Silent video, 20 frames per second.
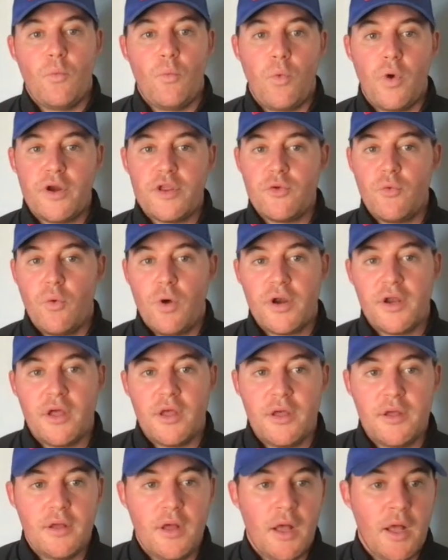What do you want
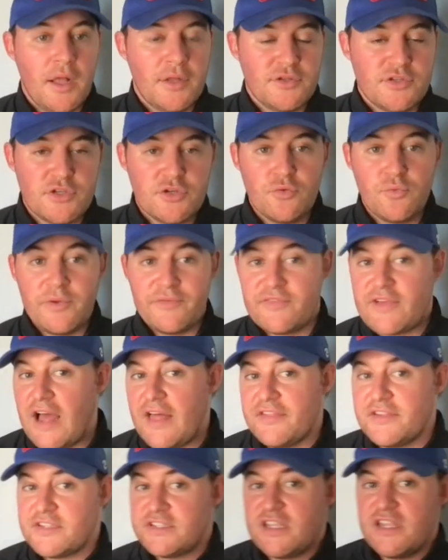to do? We've
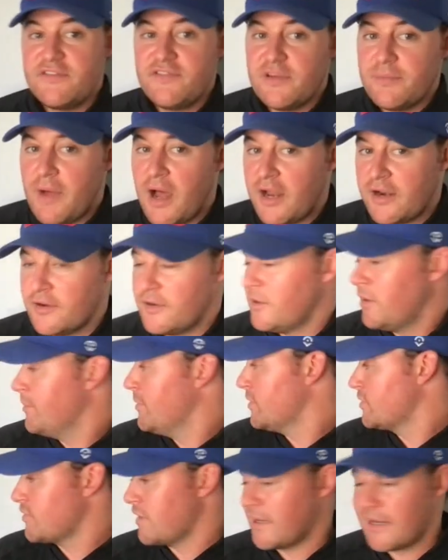got this TV monitor. I'm
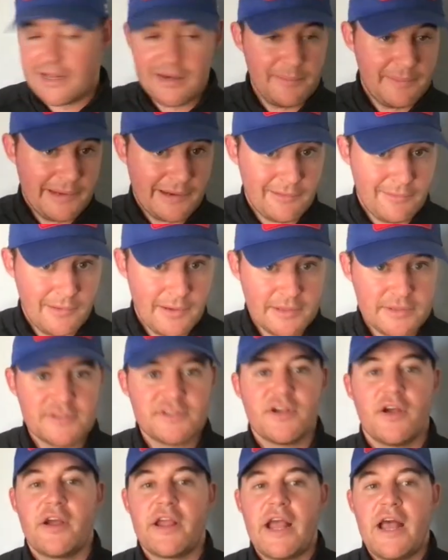going to try to get a bigger one.
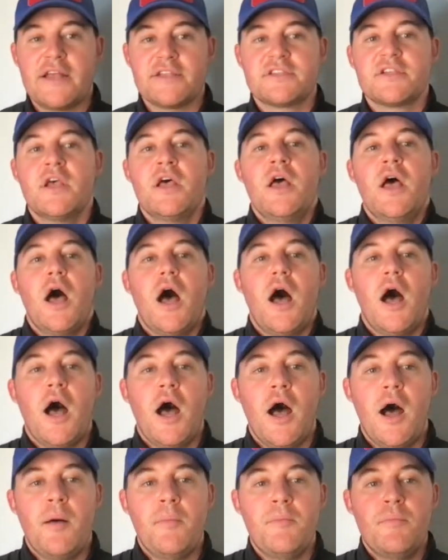Sorry, guys.
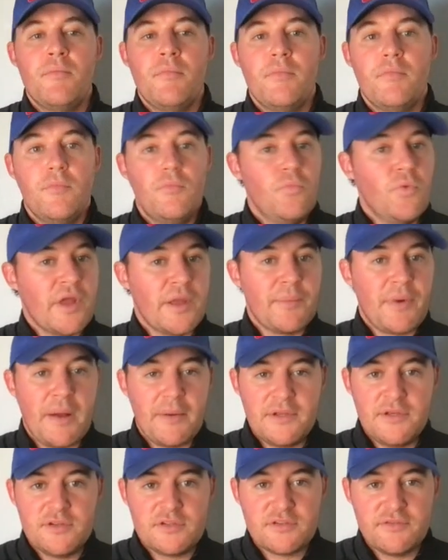We could
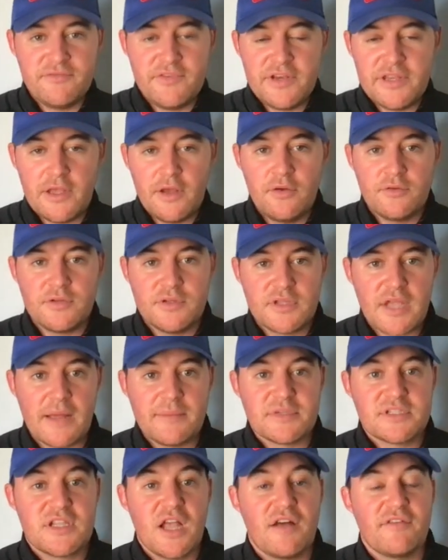probably do some video
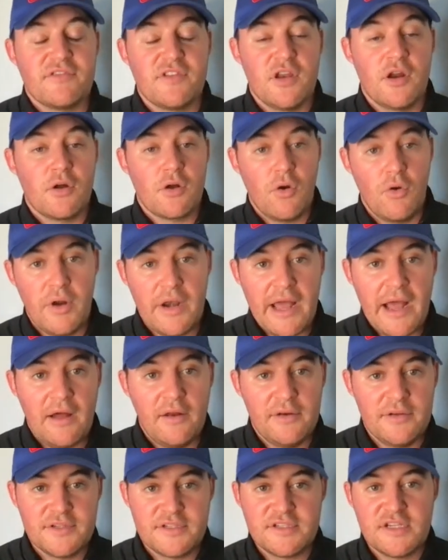type stuff, you know, going
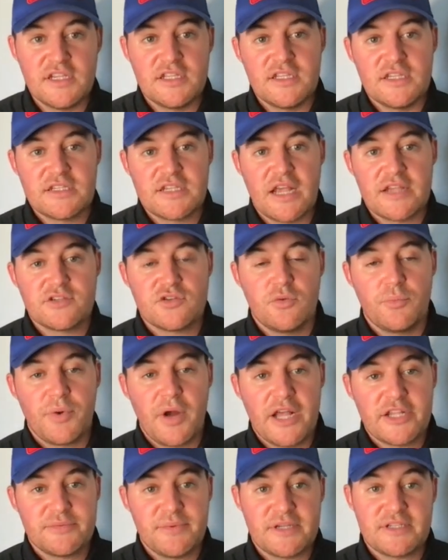out and seeing these high school
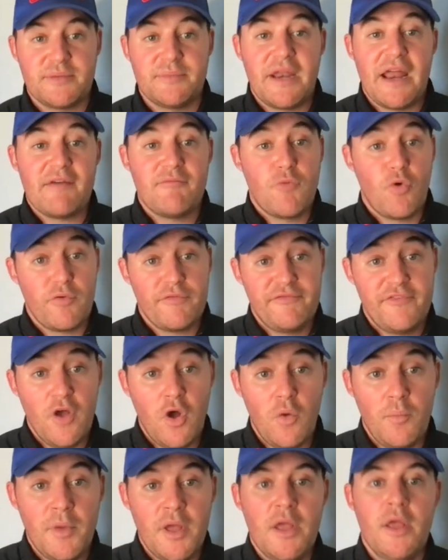prospects. I'm going to have more
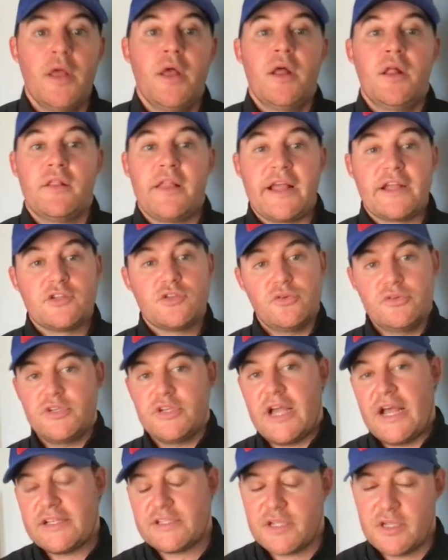film. Like I told you
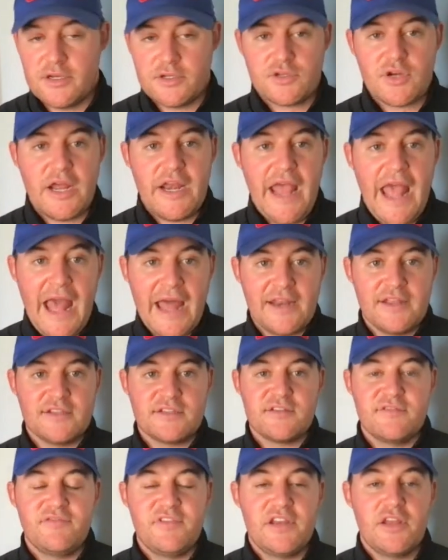guys, going to try to add in
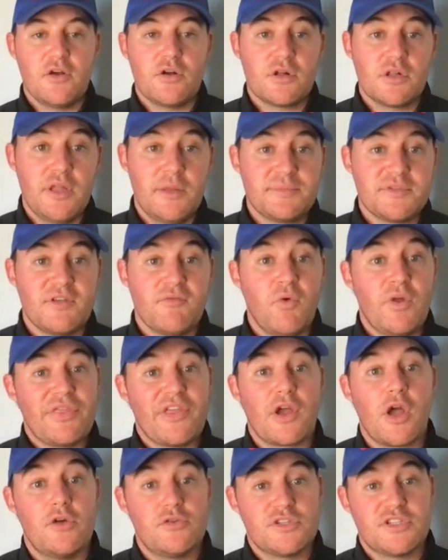some video clips of what the
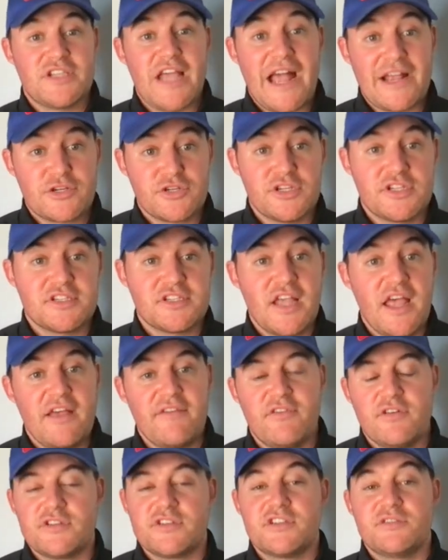coaches actually say
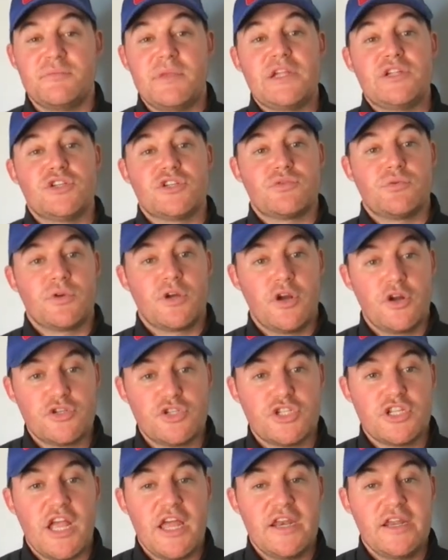versus me just
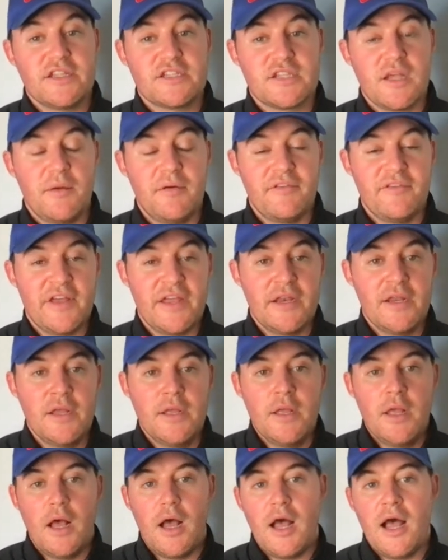regurgitating some of it.
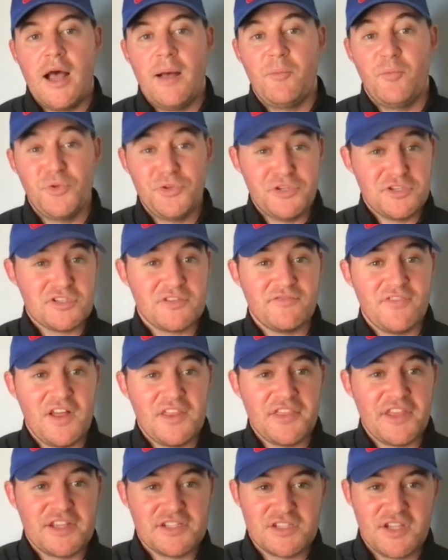We'll do some
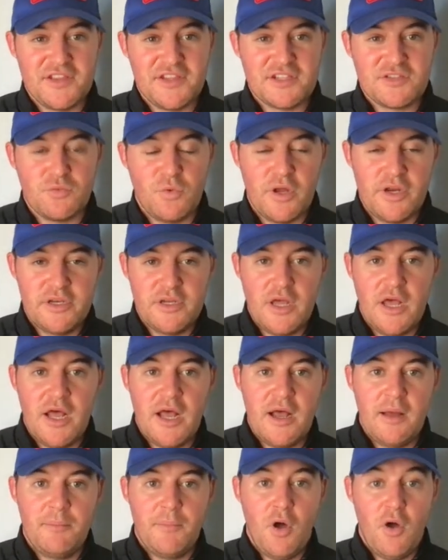fun things on this one.
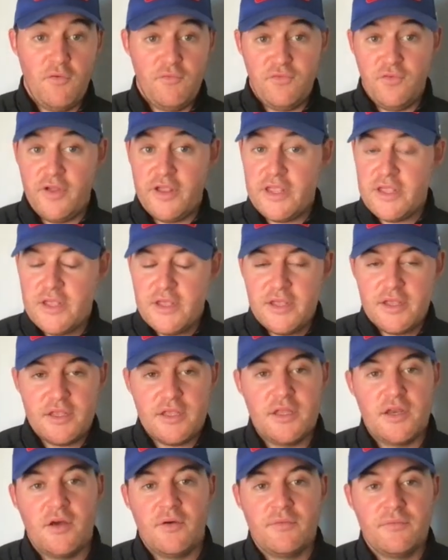Hopefully,
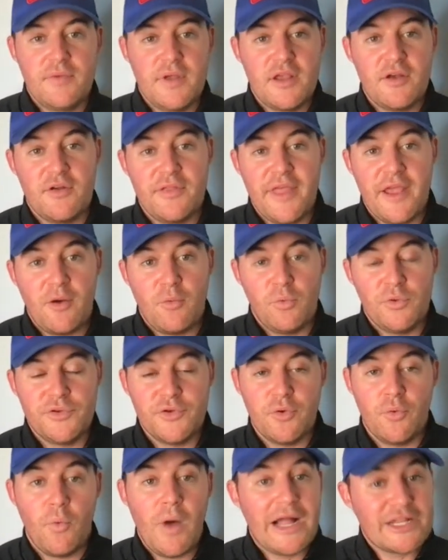you know, here and there, we'll
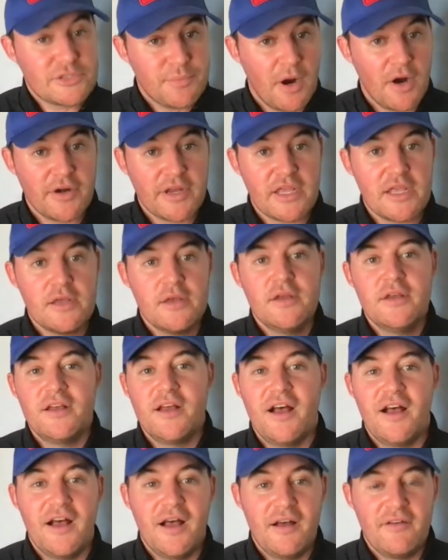do a watch party
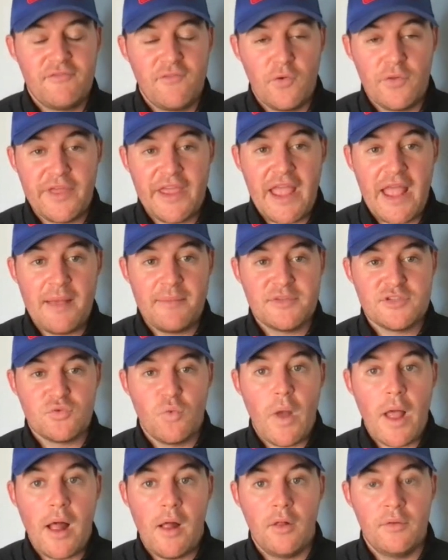for the game as
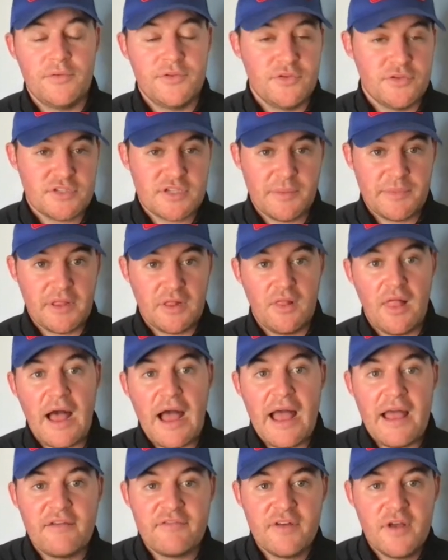well. Do something
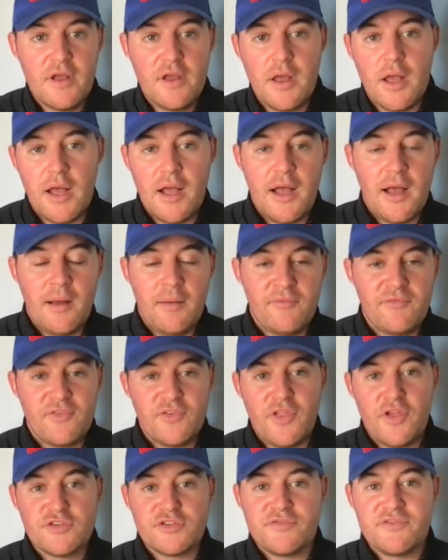live for
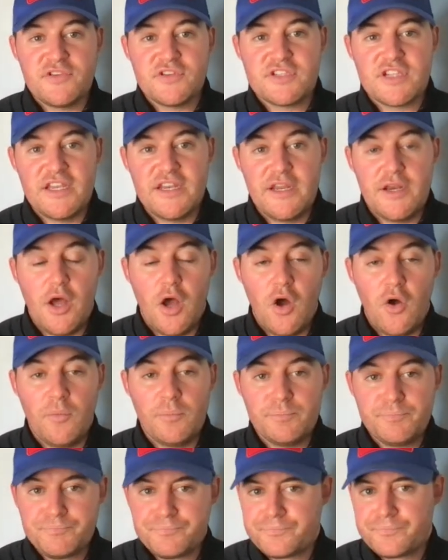those of you sitting at
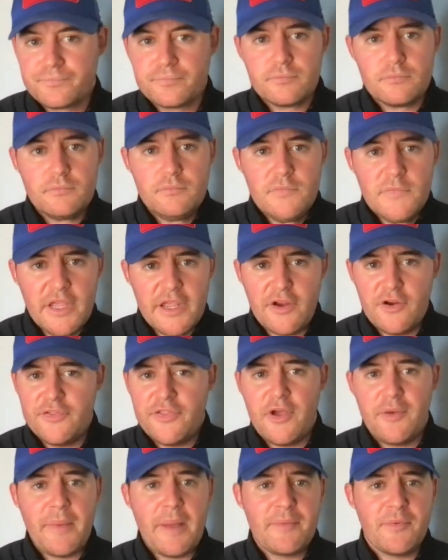home. Here and
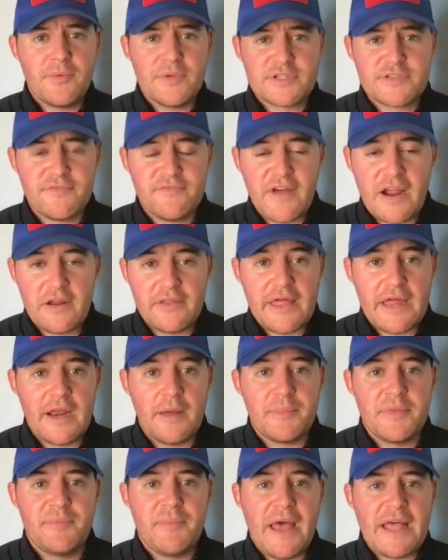there, maybe we fire that
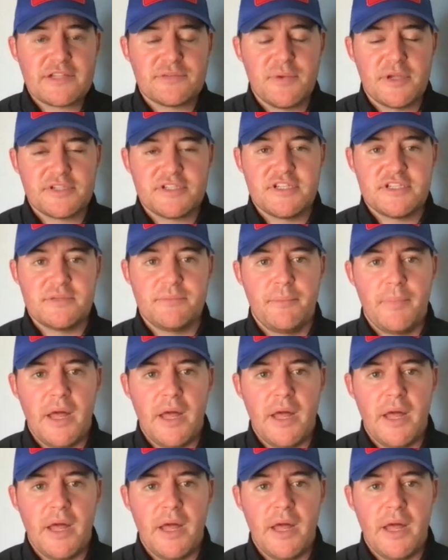up in basketball season.